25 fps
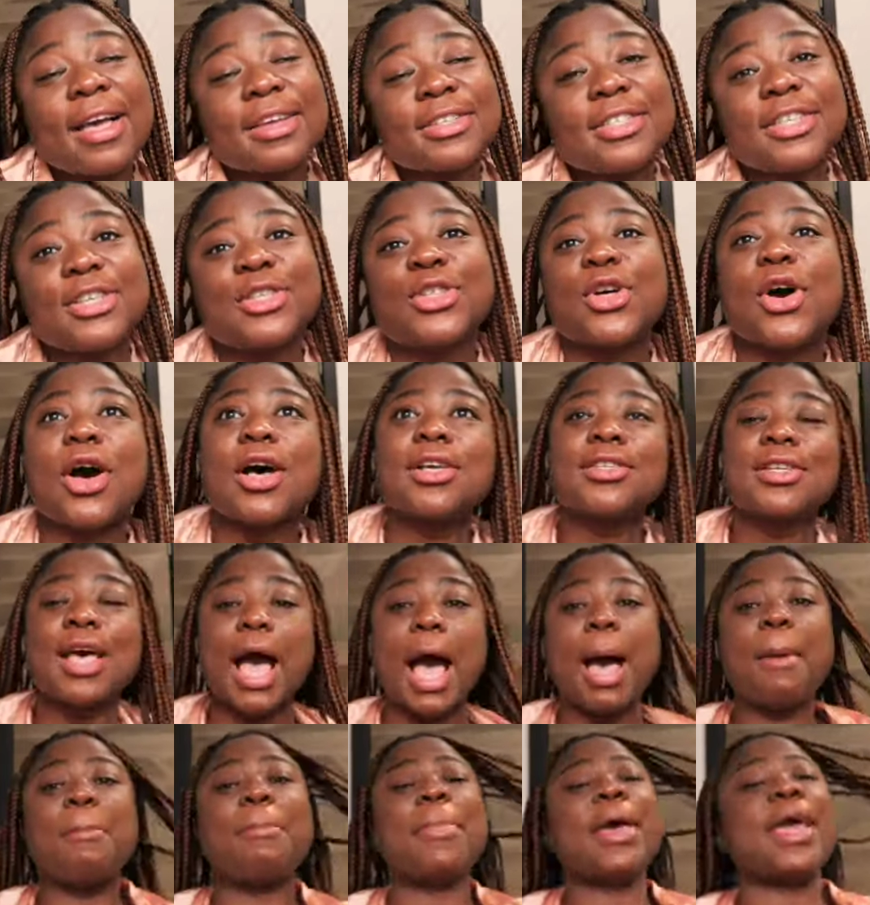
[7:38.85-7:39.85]
She does
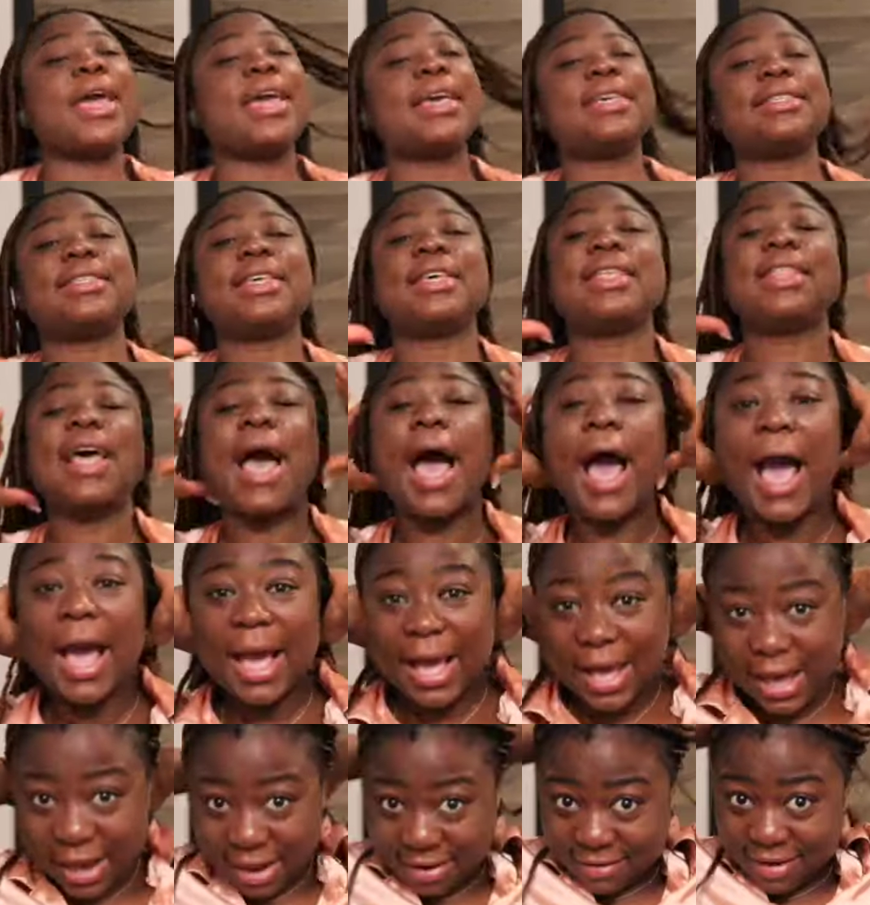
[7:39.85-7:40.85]
amazing
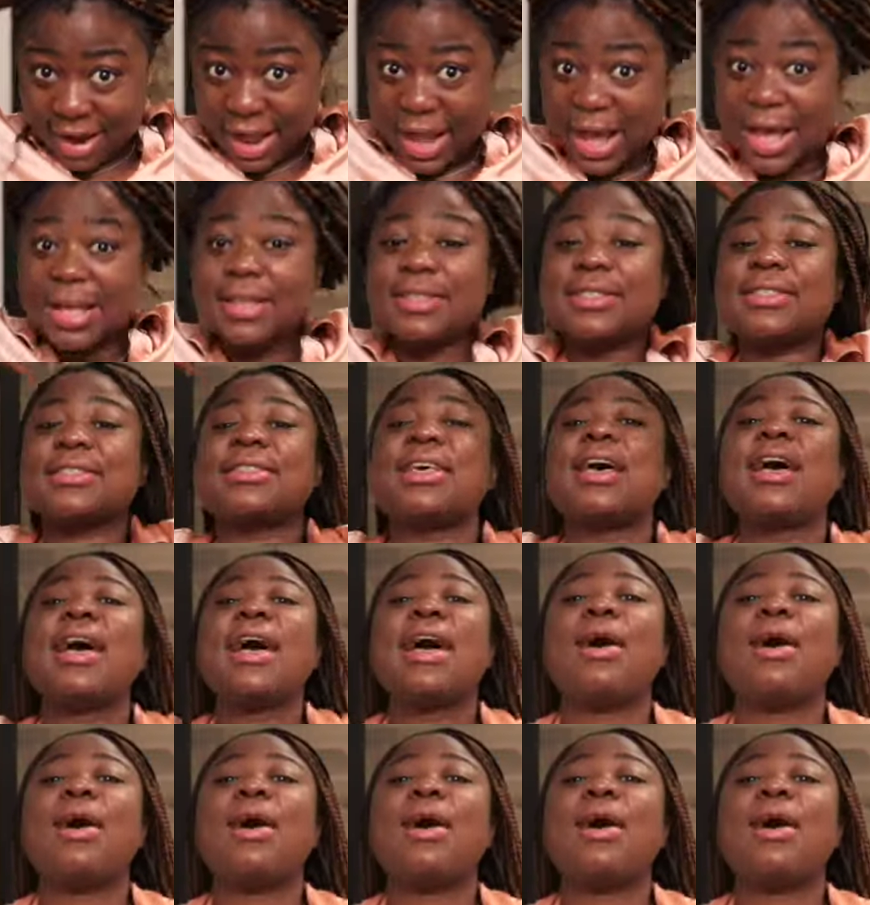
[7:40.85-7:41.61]
Ankaras,